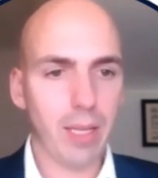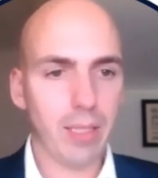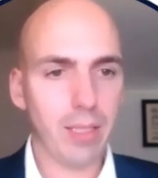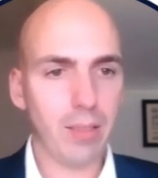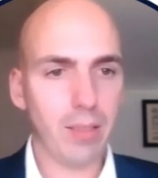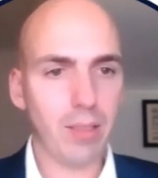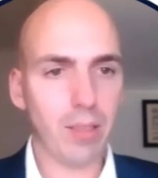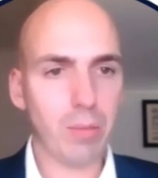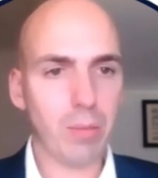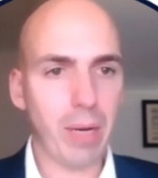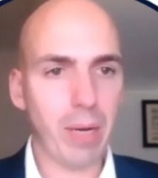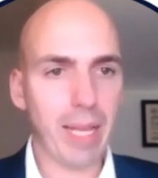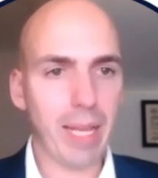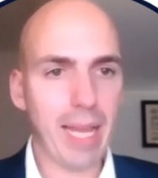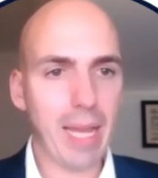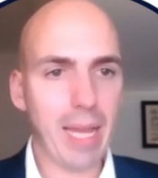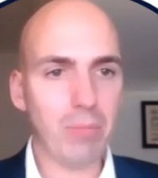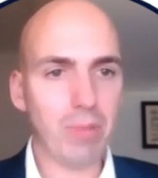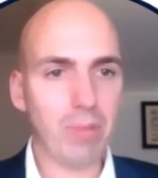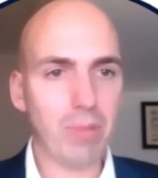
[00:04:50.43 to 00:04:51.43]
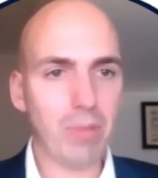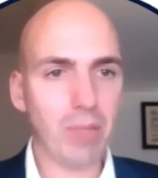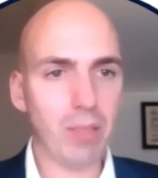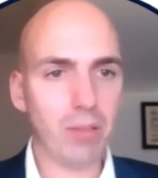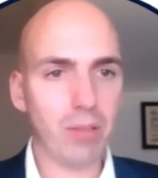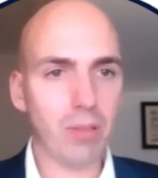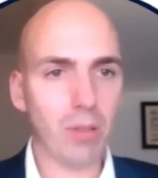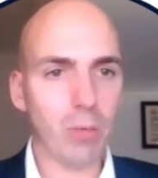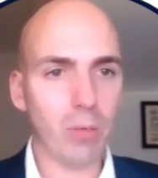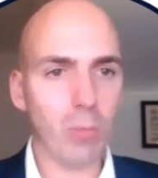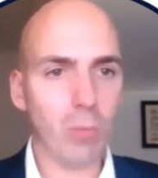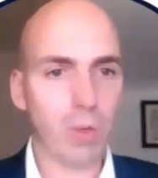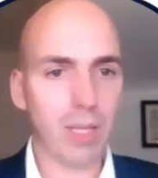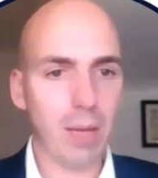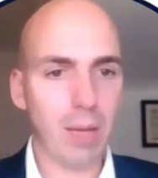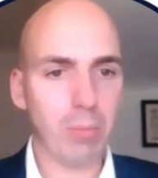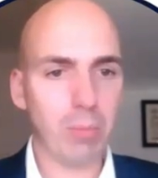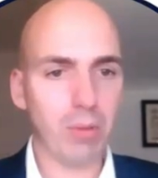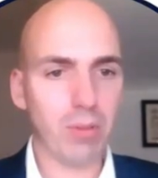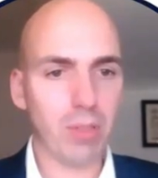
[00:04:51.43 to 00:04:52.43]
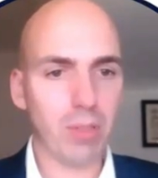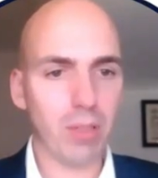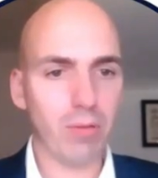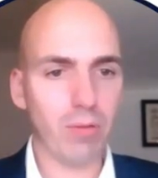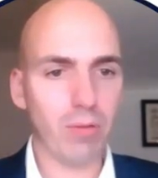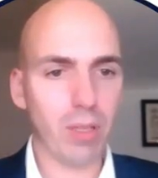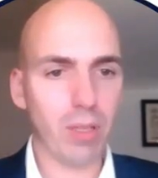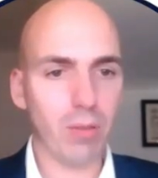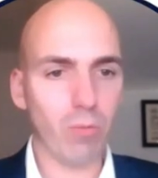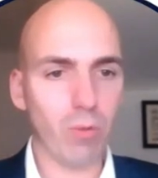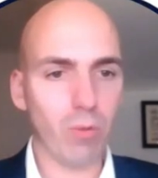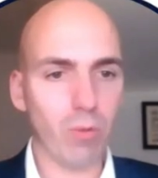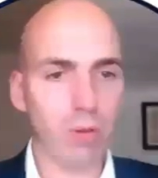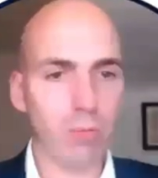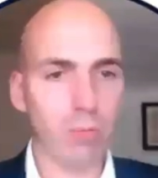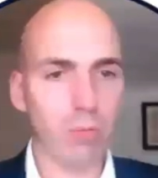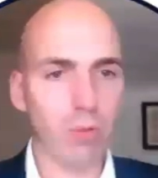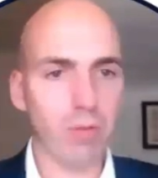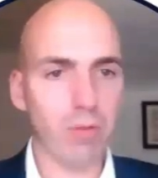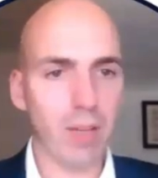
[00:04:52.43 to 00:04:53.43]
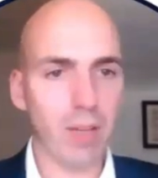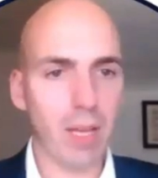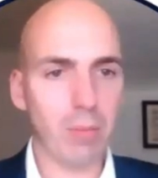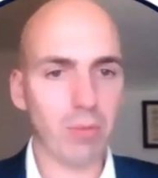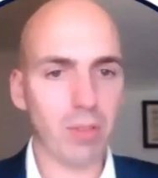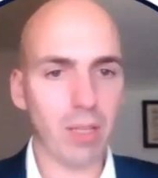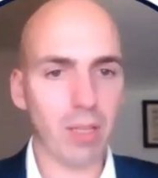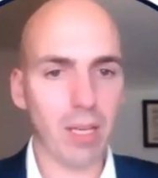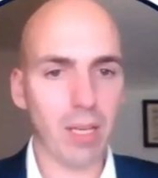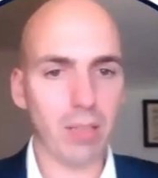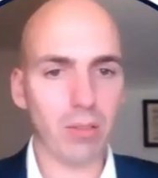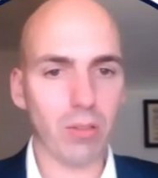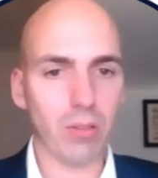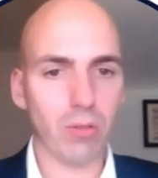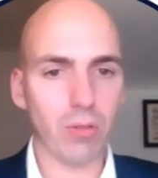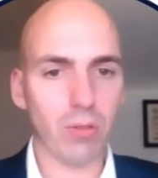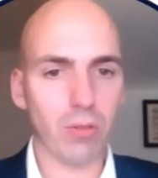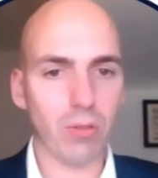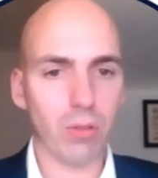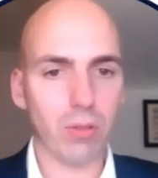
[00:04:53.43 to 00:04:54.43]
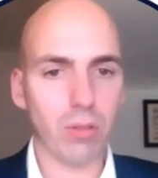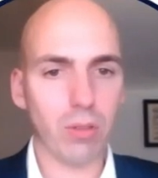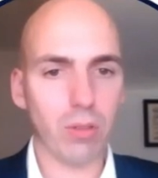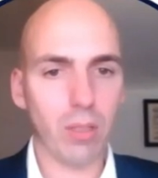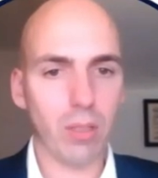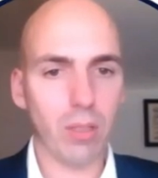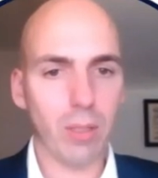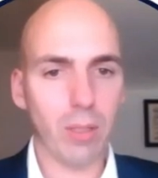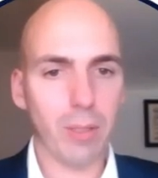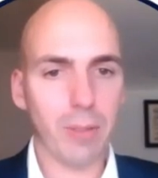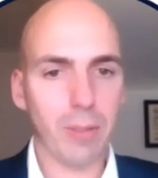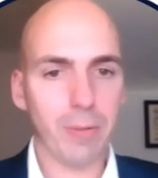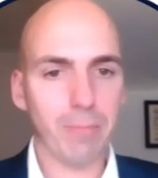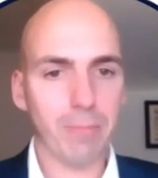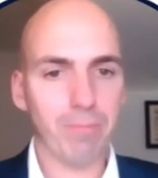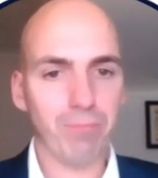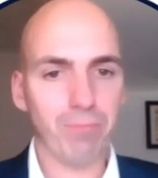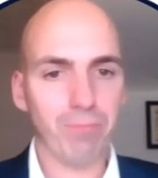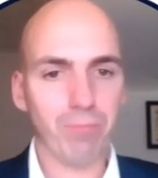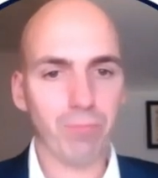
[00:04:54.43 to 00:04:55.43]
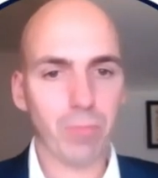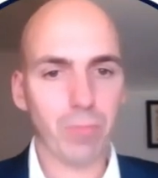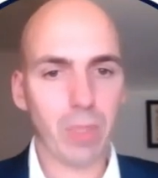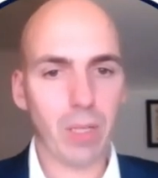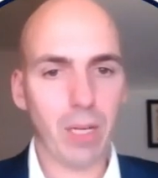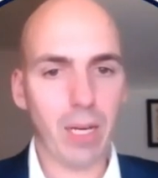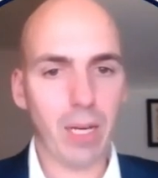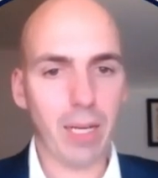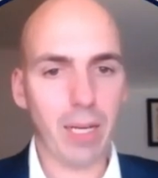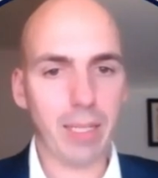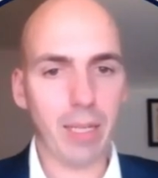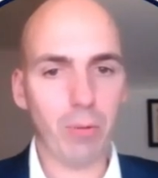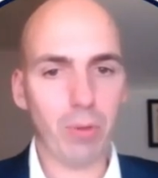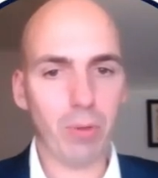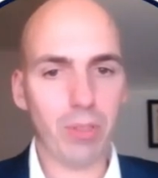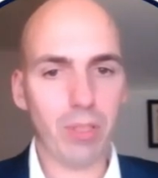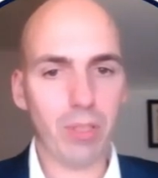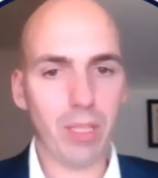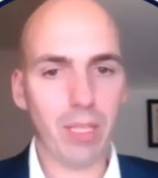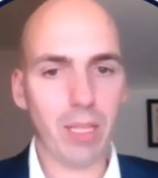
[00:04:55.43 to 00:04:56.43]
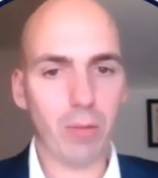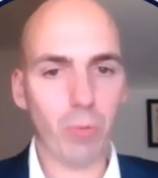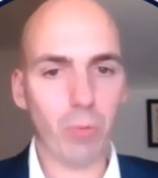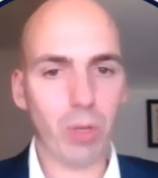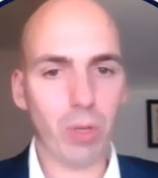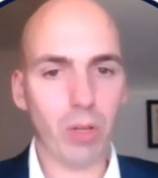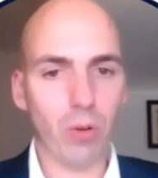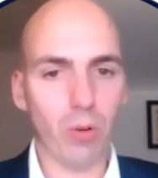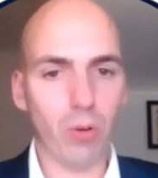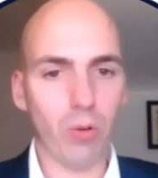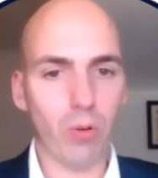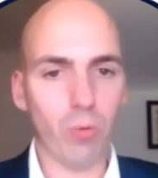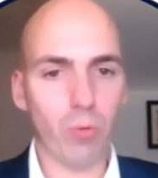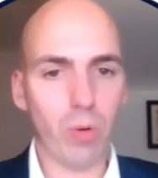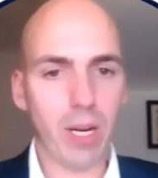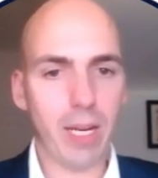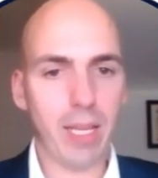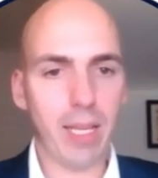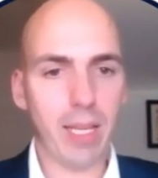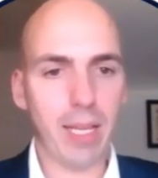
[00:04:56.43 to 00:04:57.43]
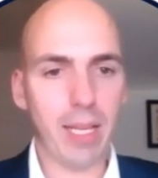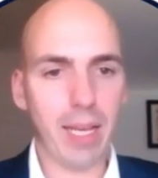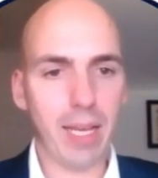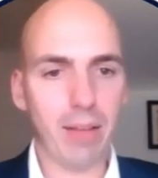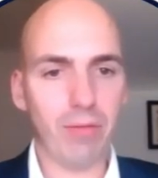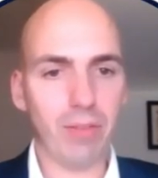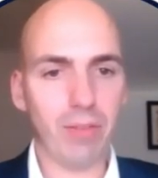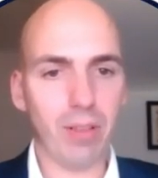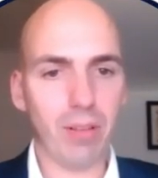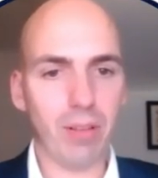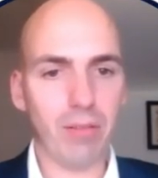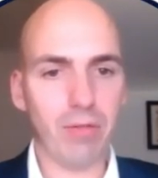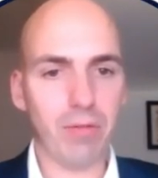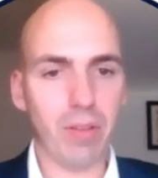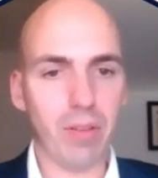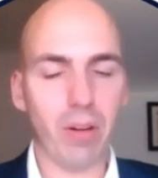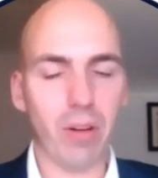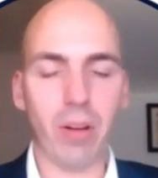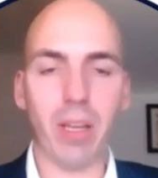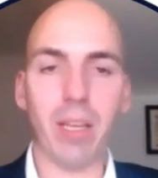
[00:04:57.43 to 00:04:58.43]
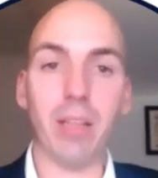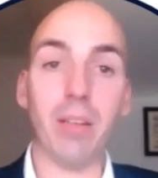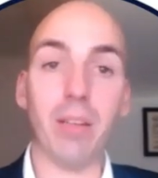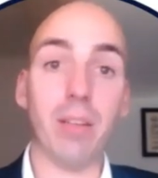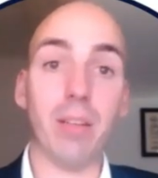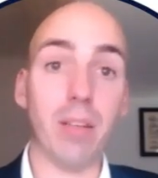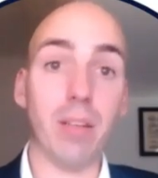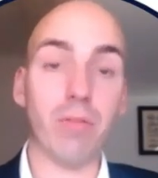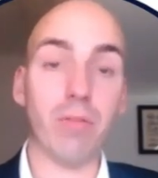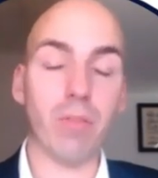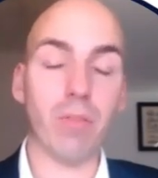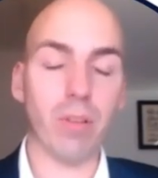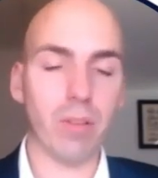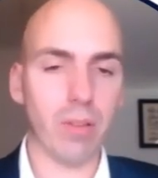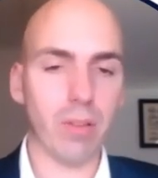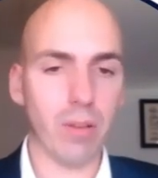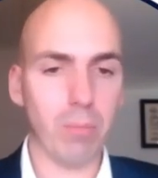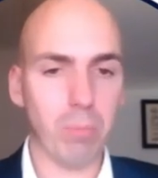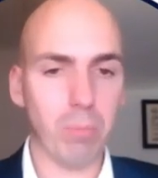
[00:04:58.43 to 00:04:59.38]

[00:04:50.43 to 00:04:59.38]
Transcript: This is by EMSA, so what happens if we remove EMSA as a source? Then we see that we already have a very different